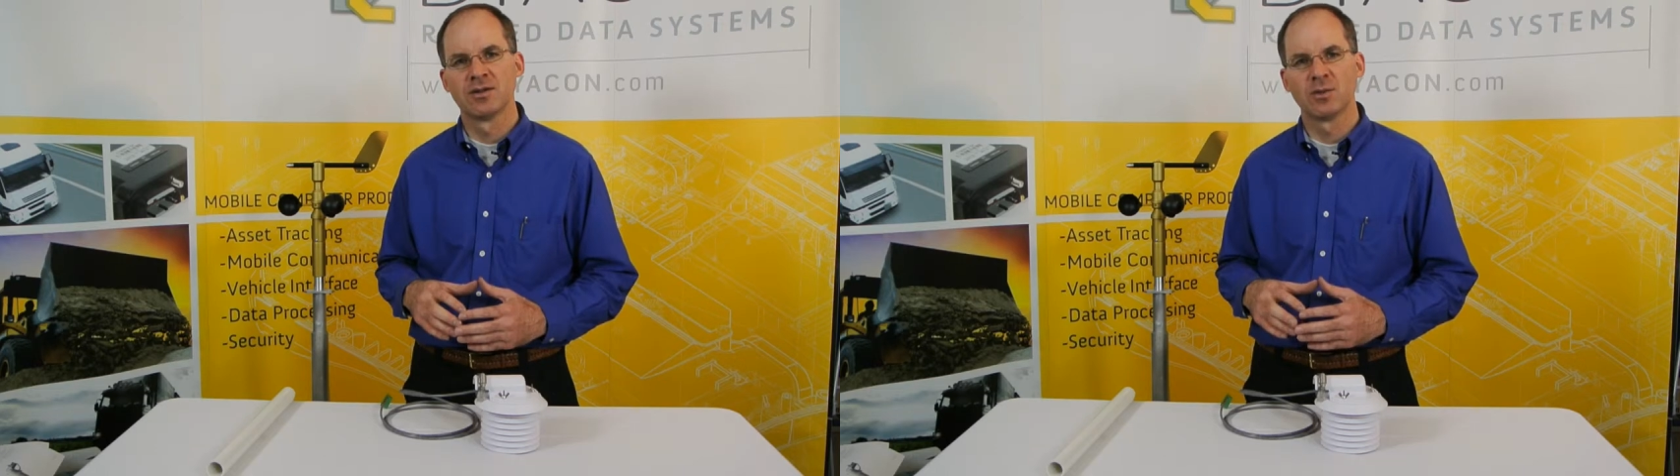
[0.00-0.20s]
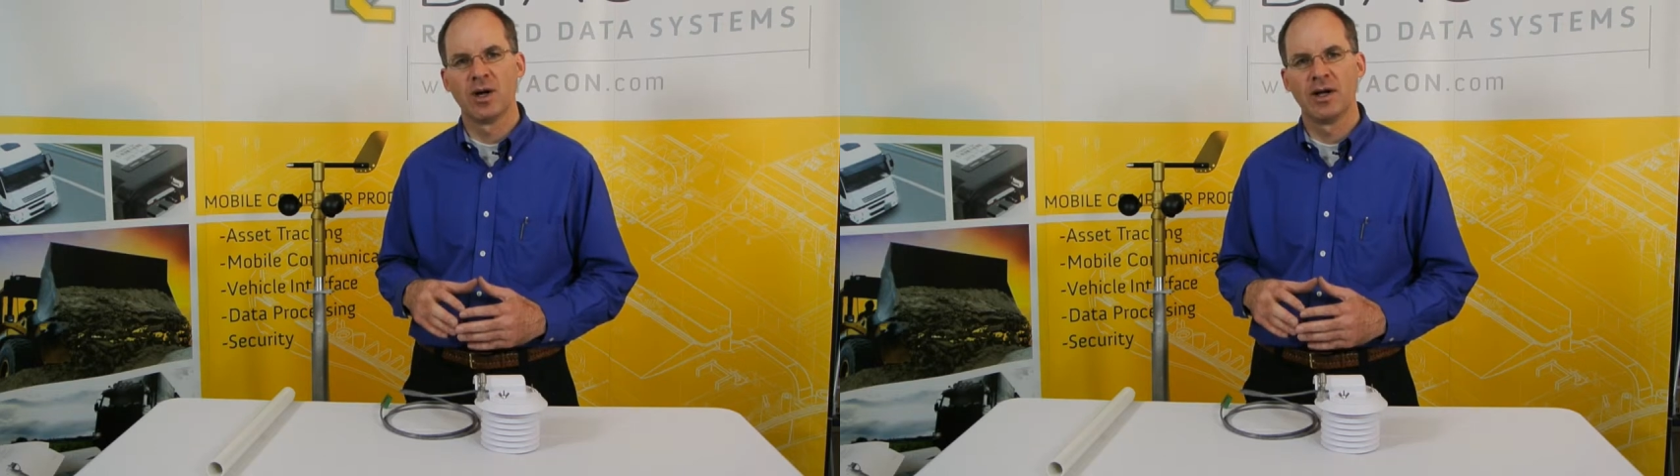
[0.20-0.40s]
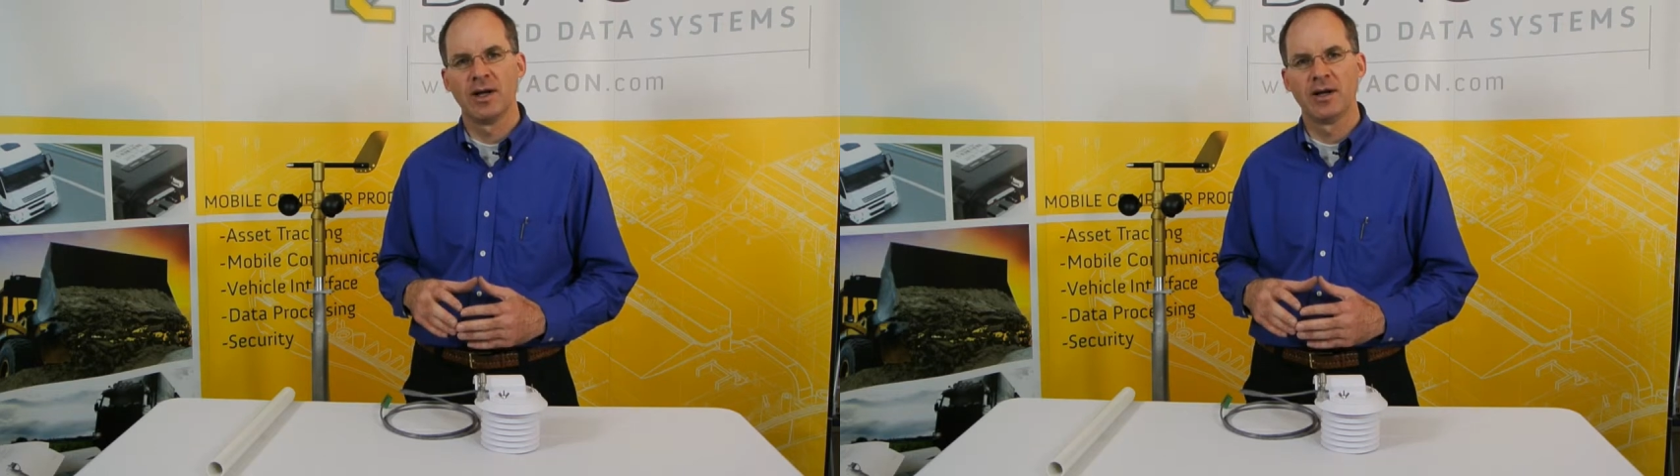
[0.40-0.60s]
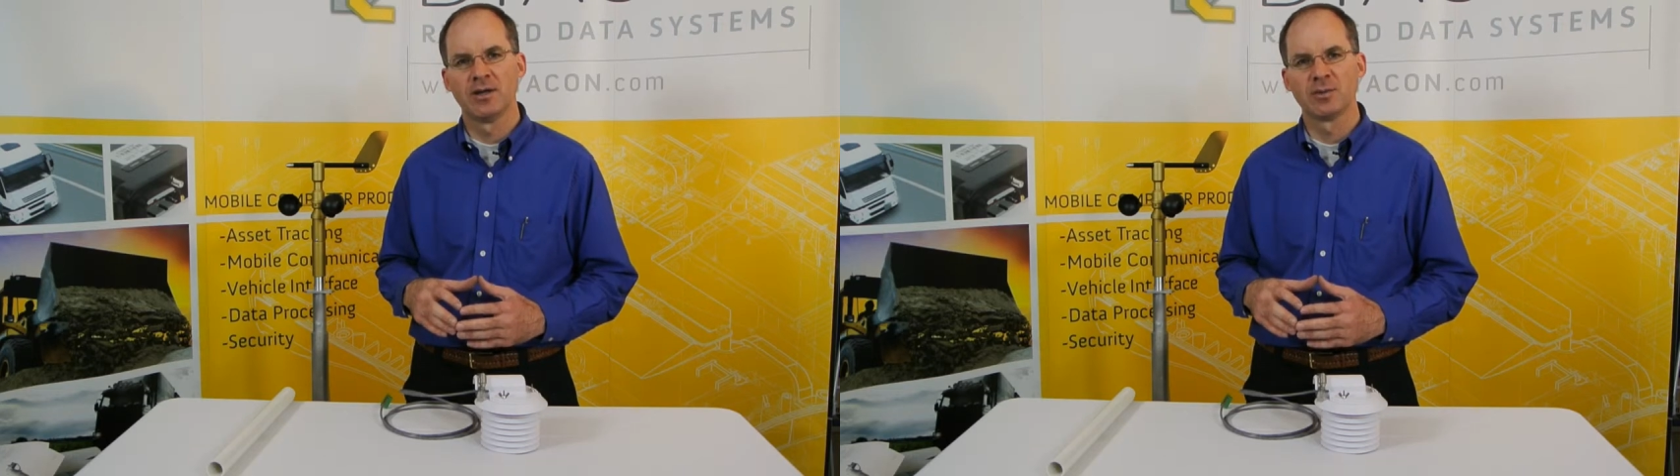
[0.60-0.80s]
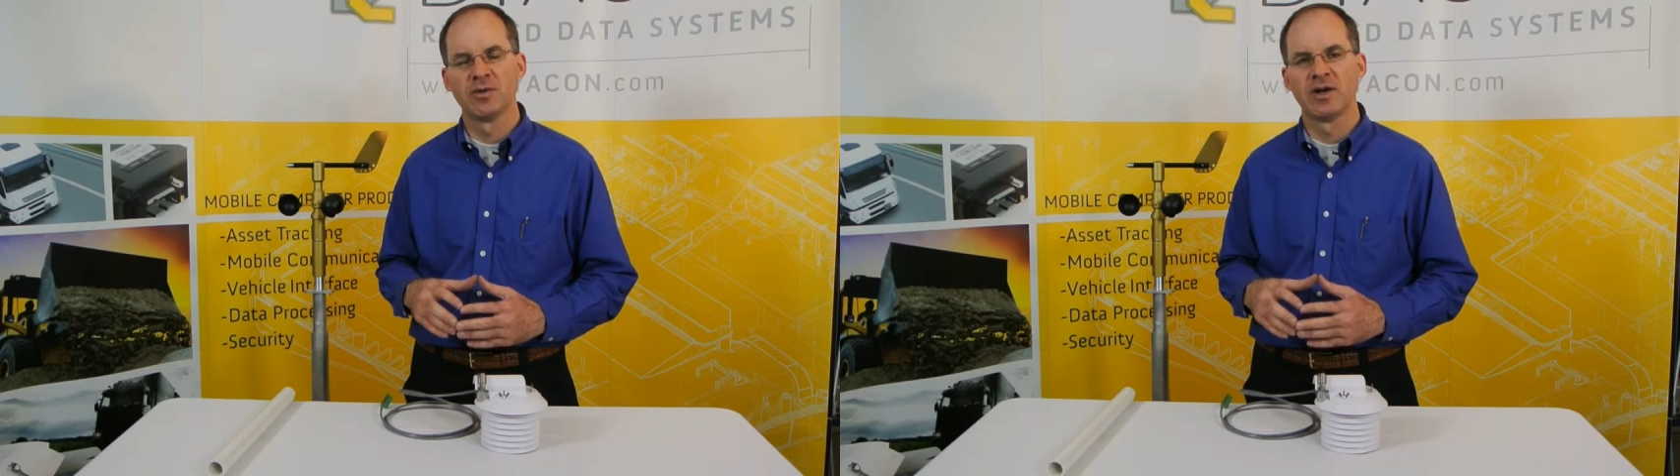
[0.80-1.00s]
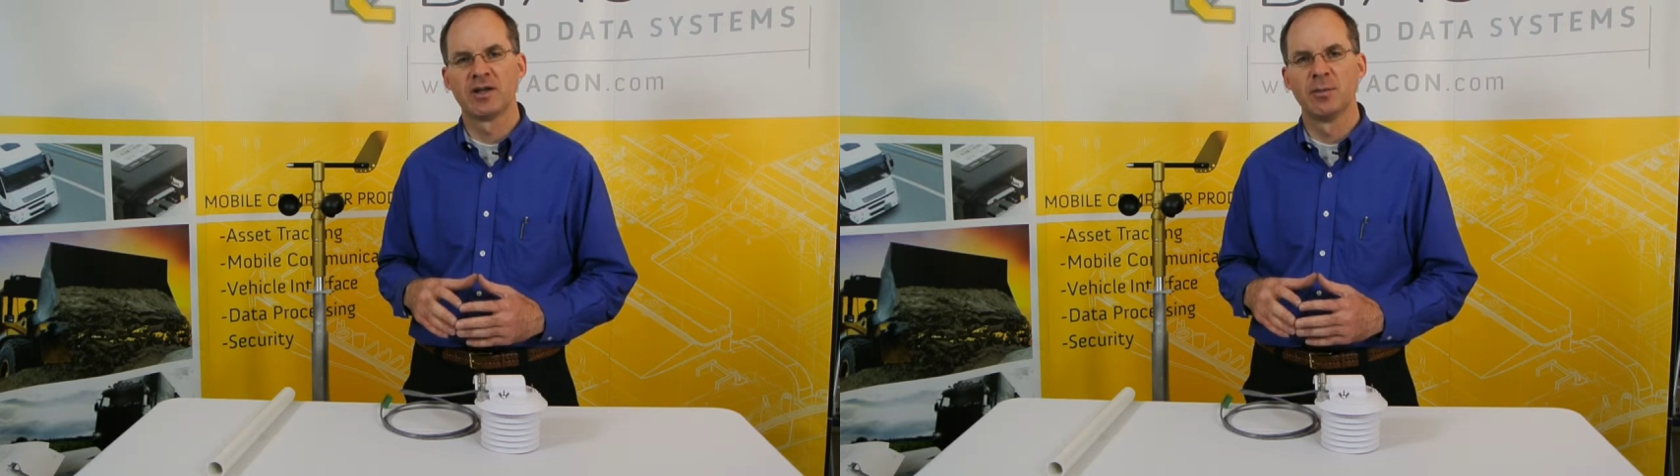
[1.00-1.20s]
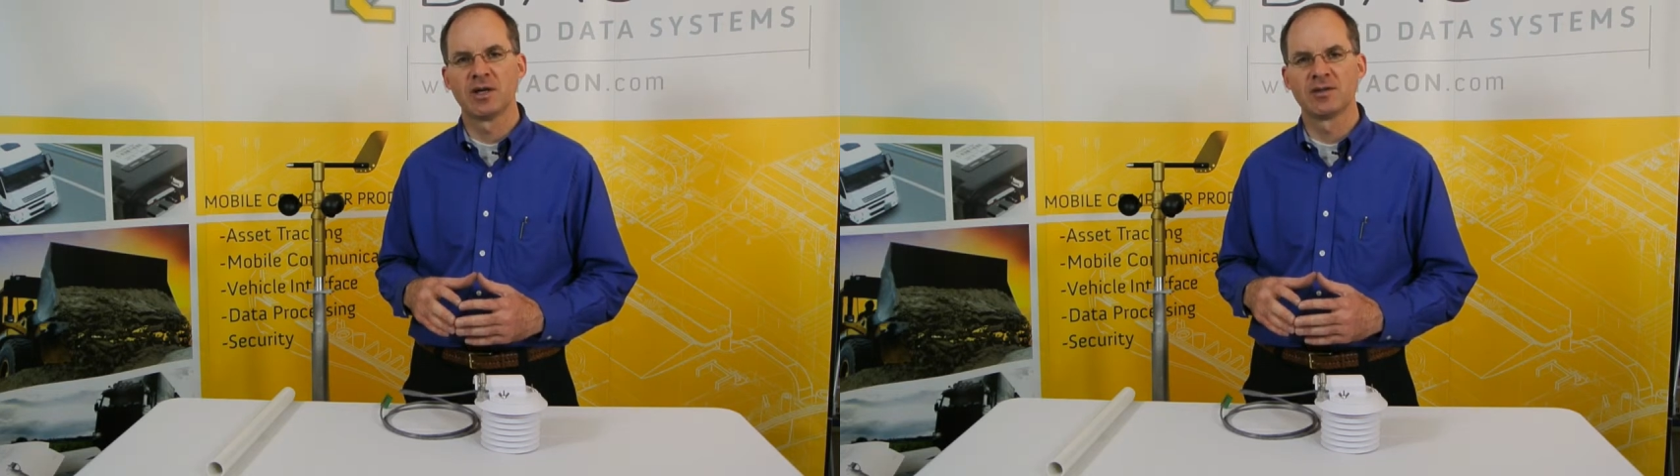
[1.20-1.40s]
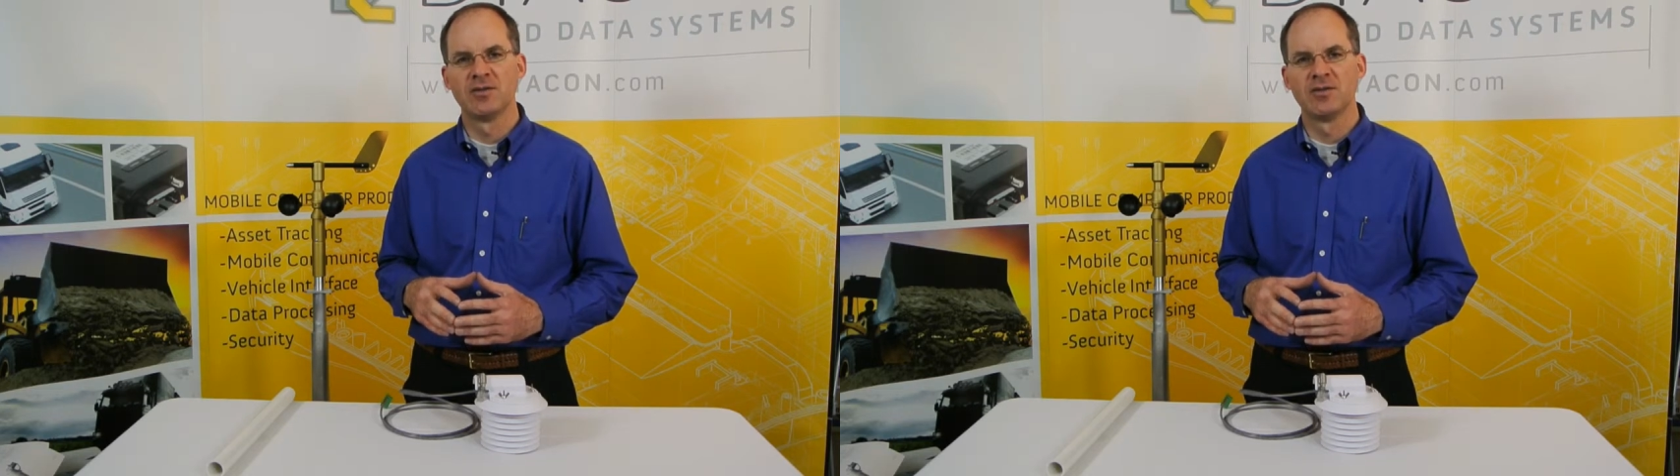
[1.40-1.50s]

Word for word: as well as provide the best